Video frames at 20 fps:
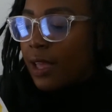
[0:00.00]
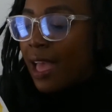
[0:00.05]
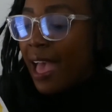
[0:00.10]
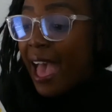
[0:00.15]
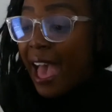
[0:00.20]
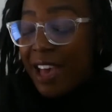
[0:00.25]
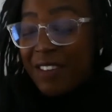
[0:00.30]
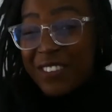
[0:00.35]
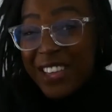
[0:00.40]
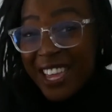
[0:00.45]

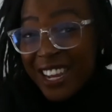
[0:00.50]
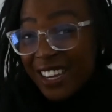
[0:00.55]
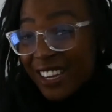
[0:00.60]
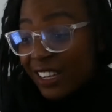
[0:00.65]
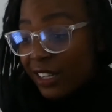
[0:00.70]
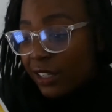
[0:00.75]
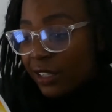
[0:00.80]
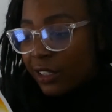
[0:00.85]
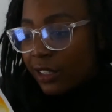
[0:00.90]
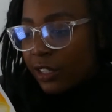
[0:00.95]

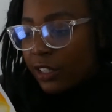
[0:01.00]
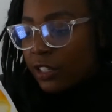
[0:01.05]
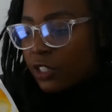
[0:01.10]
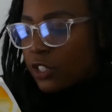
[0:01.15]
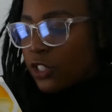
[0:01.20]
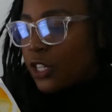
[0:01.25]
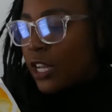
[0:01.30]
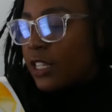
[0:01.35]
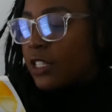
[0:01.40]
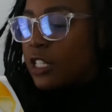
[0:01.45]
Evan?
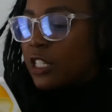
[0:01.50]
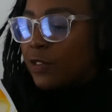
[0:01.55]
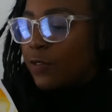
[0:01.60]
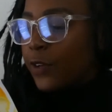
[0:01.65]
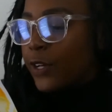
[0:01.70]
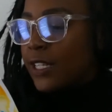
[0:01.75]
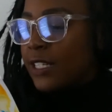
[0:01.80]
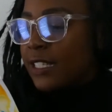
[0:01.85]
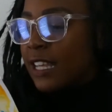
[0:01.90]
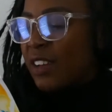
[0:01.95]
Jessie's
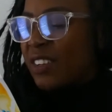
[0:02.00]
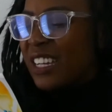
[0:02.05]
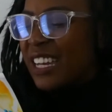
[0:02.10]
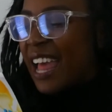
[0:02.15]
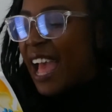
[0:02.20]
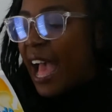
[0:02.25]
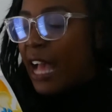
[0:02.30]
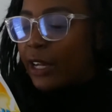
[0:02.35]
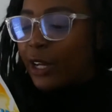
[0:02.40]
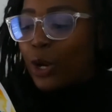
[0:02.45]
voice
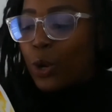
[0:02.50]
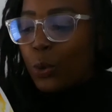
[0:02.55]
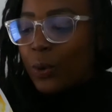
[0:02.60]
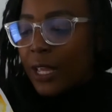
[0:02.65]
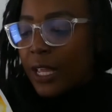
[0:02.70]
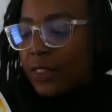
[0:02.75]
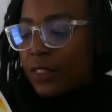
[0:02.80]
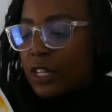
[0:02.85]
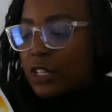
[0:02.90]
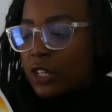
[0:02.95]
sounded
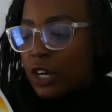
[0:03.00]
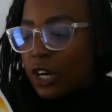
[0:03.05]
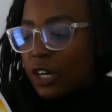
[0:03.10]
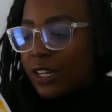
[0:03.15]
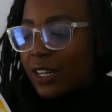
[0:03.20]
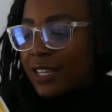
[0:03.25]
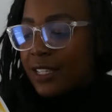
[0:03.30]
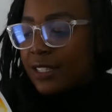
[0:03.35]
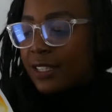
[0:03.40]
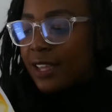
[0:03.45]
echoey in the
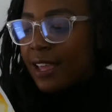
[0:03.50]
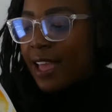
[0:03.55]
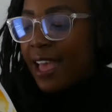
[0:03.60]
darkness.